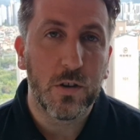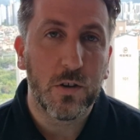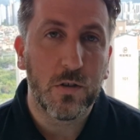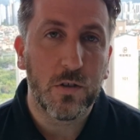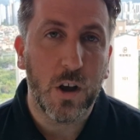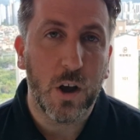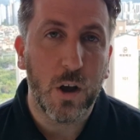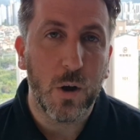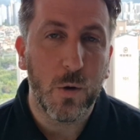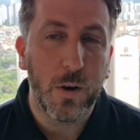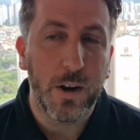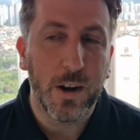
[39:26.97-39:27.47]

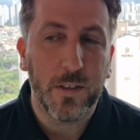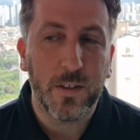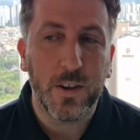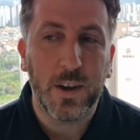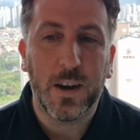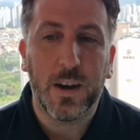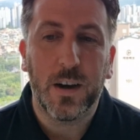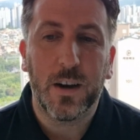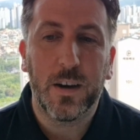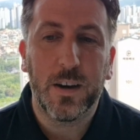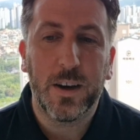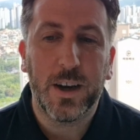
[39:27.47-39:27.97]
So, and I
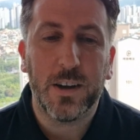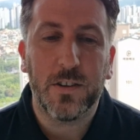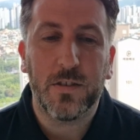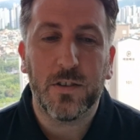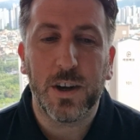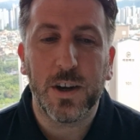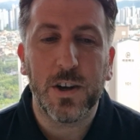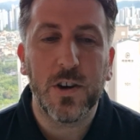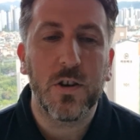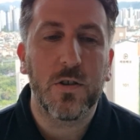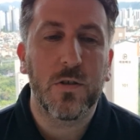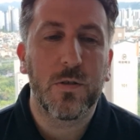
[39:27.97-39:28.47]
think
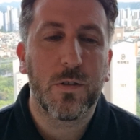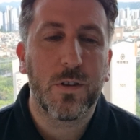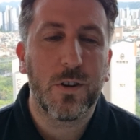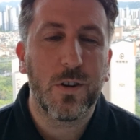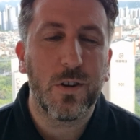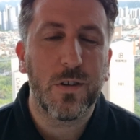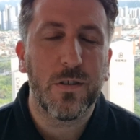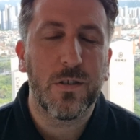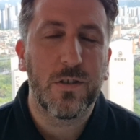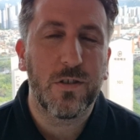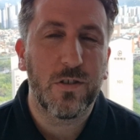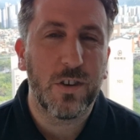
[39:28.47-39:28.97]
yesterday just
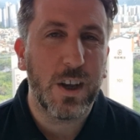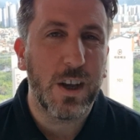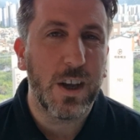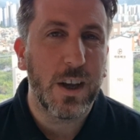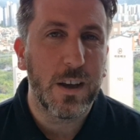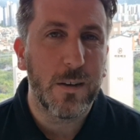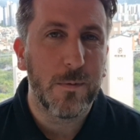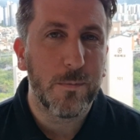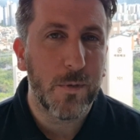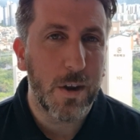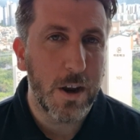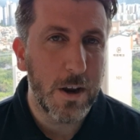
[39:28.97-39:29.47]
got to see
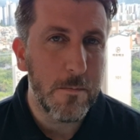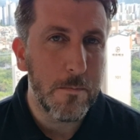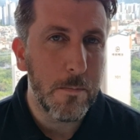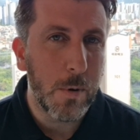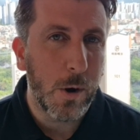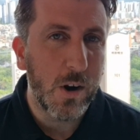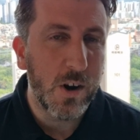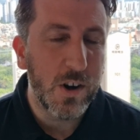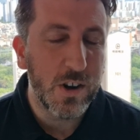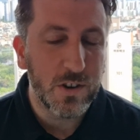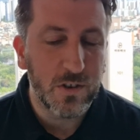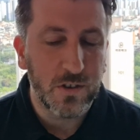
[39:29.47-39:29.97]
it in
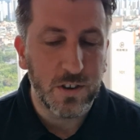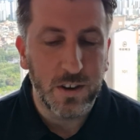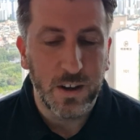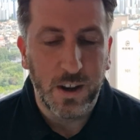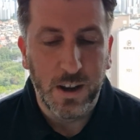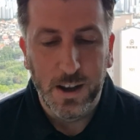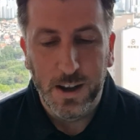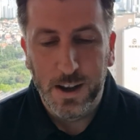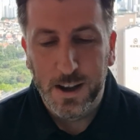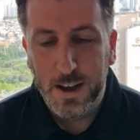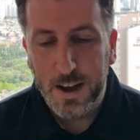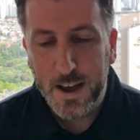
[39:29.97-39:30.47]
person.
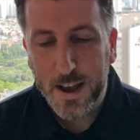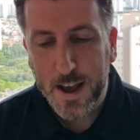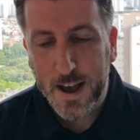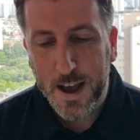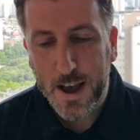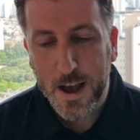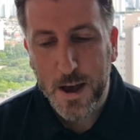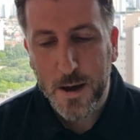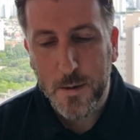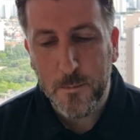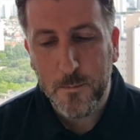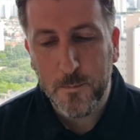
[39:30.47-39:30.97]

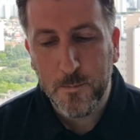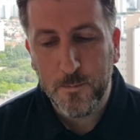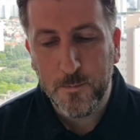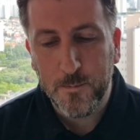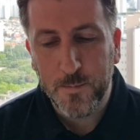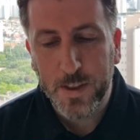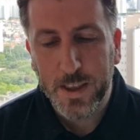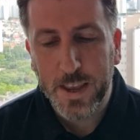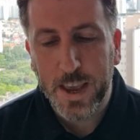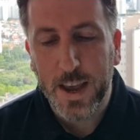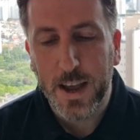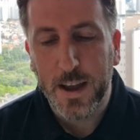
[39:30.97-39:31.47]

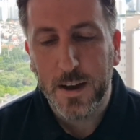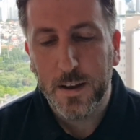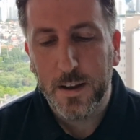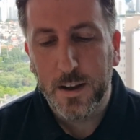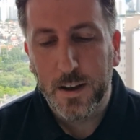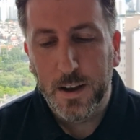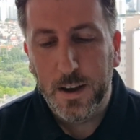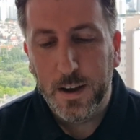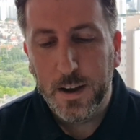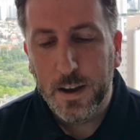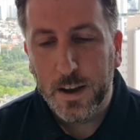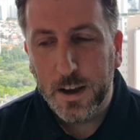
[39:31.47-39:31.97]
Um, yeah,
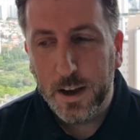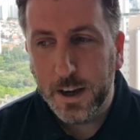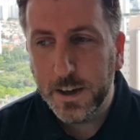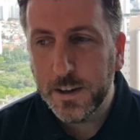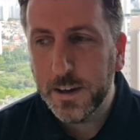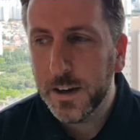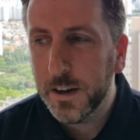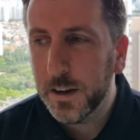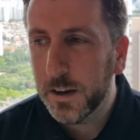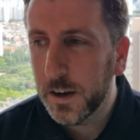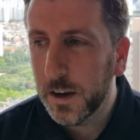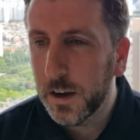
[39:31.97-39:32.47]
he
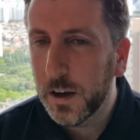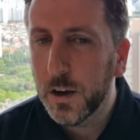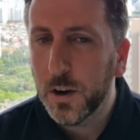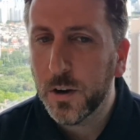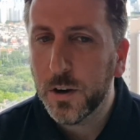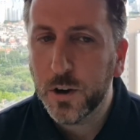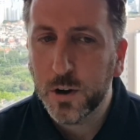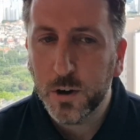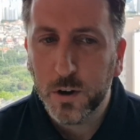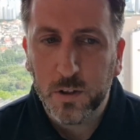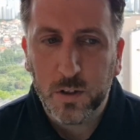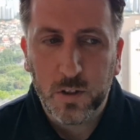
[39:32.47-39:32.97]
did a, a lot
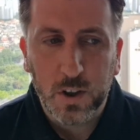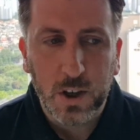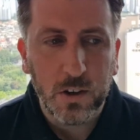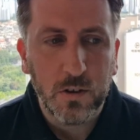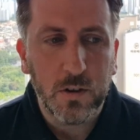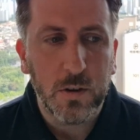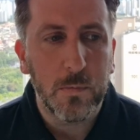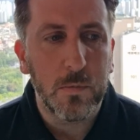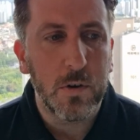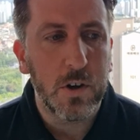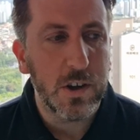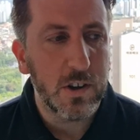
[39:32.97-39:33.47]
of good things,
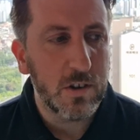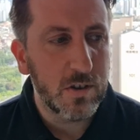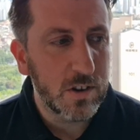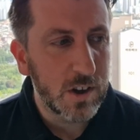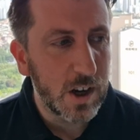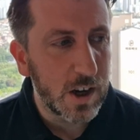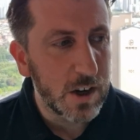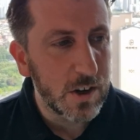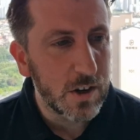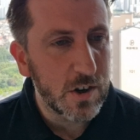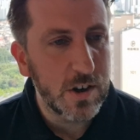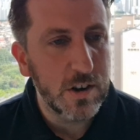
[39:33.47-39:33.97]
some nice
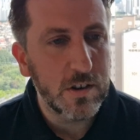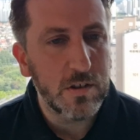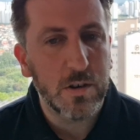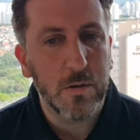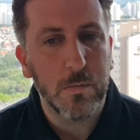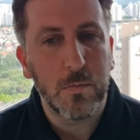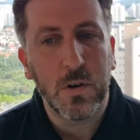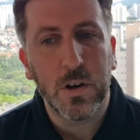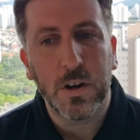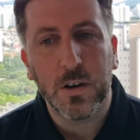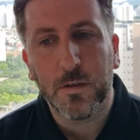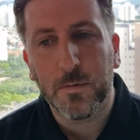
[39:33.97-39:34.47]
touches,
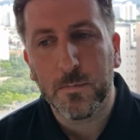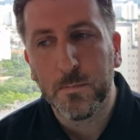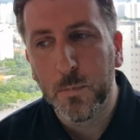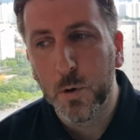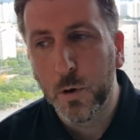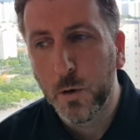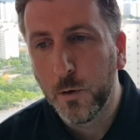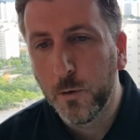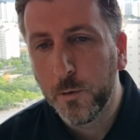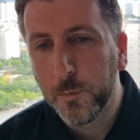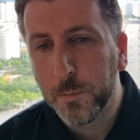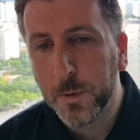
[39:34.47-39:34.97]
some nice
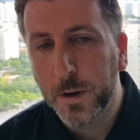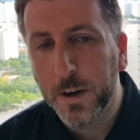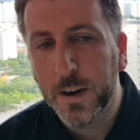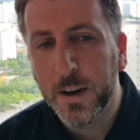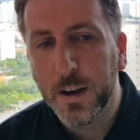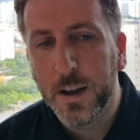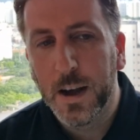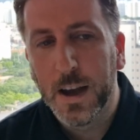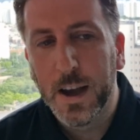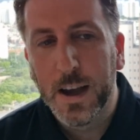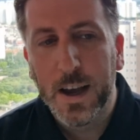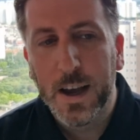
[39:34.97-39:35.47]
movement.